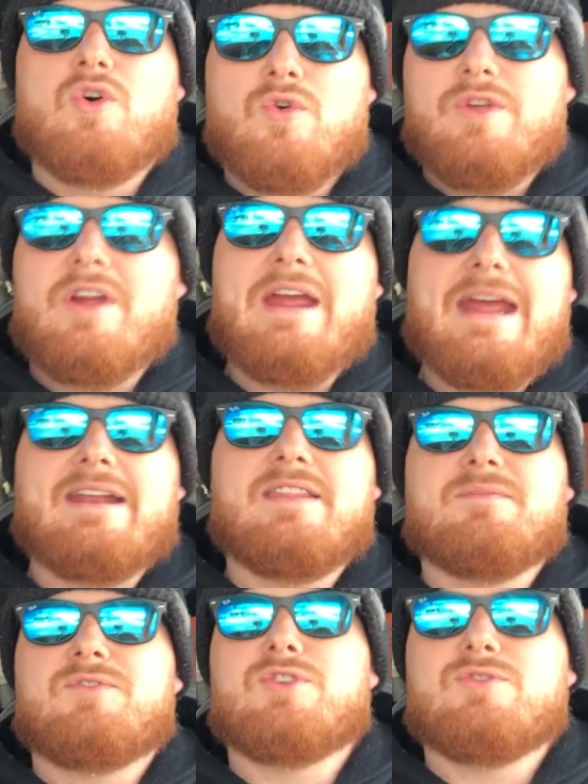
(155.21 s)
who you're handing
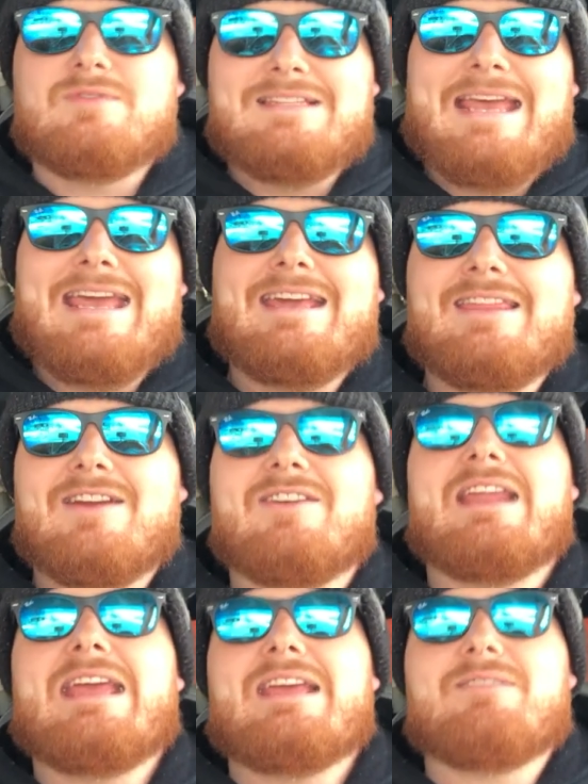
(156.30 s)
them to. Take their
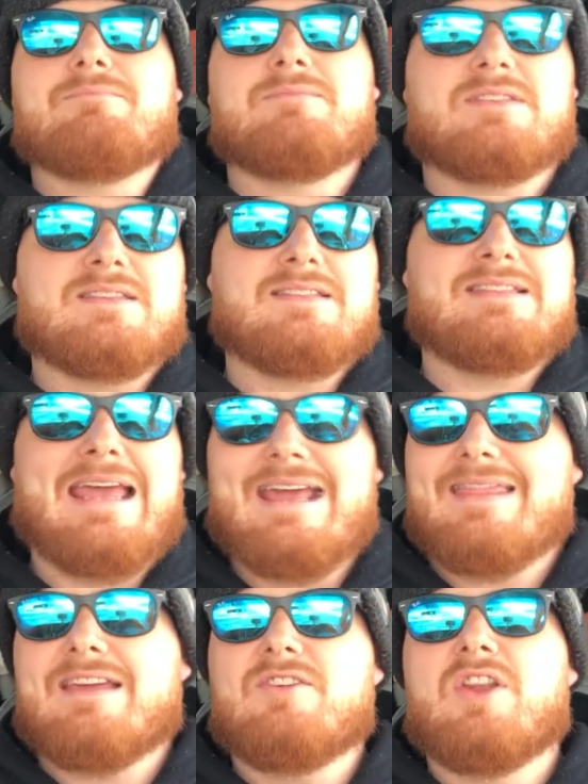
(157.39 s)
names,
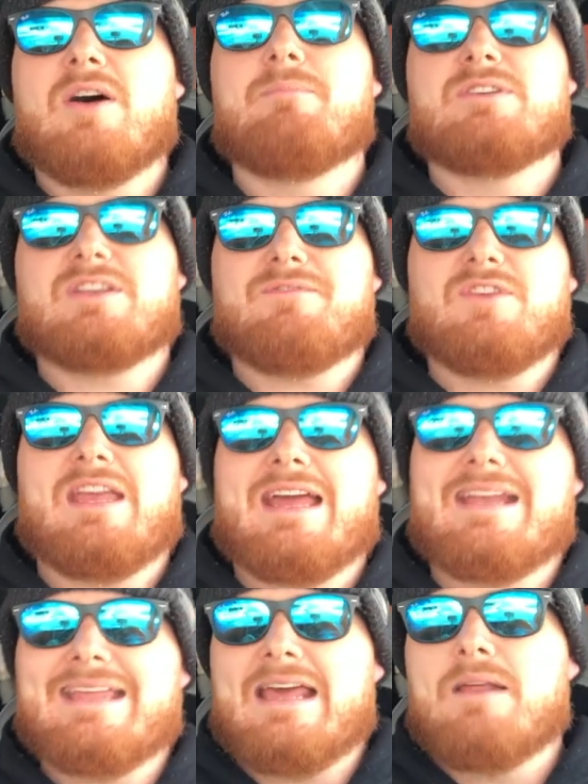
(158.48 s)
take their numbers if you
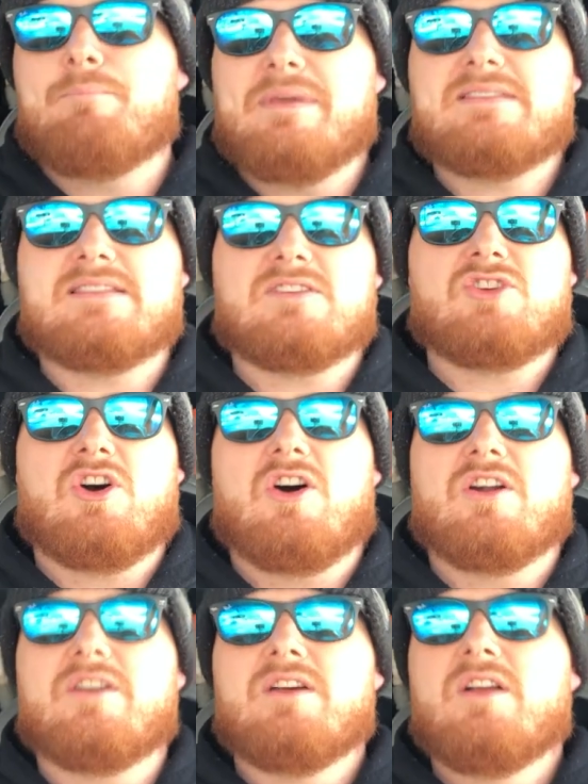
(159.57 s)
can. Get a business
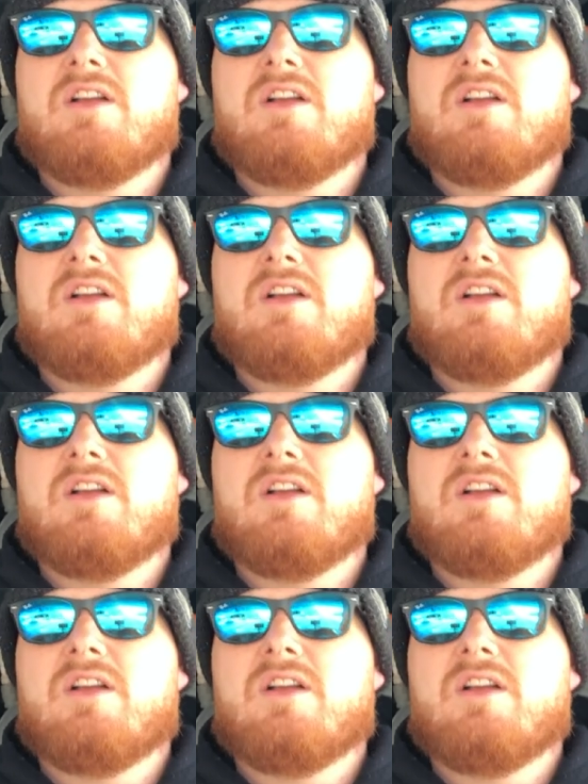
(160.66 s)
card.